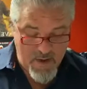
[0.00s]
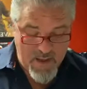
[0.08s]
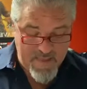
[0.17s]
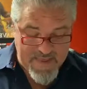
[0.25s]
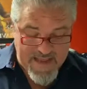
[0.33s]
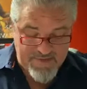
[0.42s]

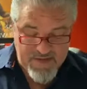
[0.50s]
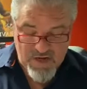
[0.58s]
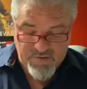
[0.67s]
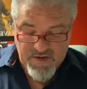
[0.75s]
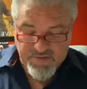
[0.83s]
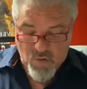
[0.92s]
That
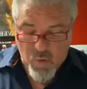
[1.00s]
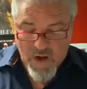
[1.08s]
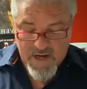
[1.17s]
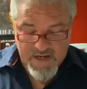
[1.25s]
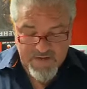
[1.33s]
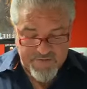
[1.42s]
decreased
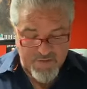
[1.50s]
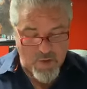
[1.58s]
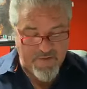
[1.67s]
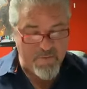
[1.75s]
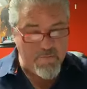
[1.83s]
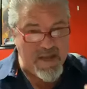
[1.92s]
quantity flow
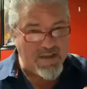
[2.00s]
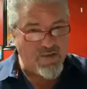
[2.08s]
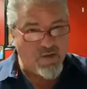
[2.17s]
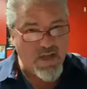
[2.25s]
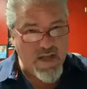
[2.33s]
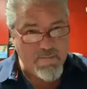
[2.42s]
of
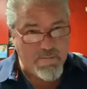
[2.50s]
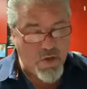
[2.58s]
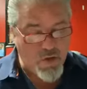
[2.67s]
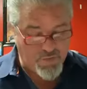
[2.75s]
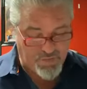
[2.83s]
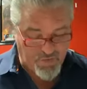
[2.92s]
mental
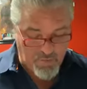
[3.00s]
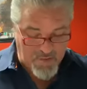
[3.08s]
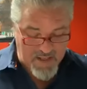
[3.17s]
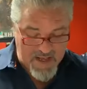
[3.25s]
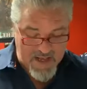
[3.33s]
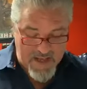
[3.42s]
impulse
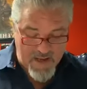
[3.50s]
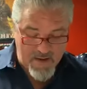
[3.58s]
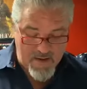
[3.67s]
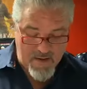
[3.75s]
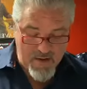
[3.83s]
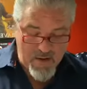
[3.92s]
supply
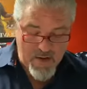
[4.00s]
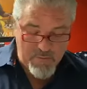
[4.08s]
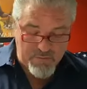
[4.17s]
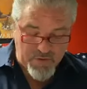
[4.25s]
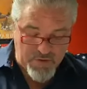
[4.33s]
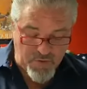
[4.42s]

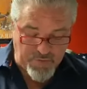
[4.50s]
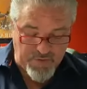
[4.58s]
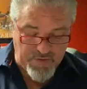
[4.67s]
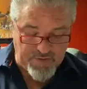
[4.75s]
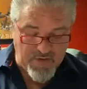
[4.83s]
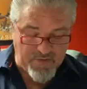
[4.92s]

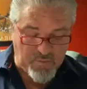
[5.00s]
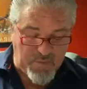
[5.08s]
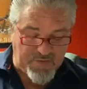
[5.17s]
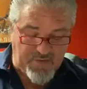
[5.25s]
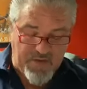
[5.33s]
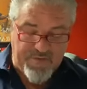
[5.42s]
produces a
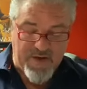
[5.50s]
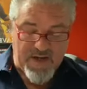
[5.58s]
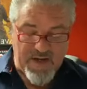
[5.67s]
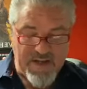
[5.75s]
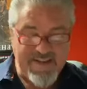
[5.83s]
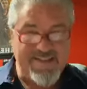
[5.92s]

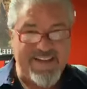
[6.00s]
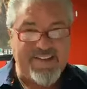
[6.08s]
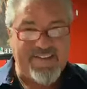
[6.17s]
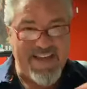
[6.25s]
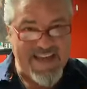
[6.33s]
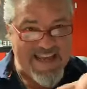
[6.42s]
specific
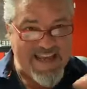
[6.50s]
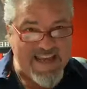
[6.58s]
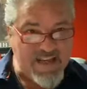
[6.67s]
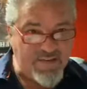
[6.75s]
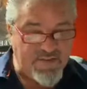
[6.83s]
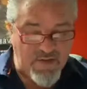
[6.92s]

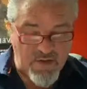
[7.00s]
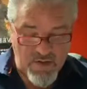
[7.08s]
diseased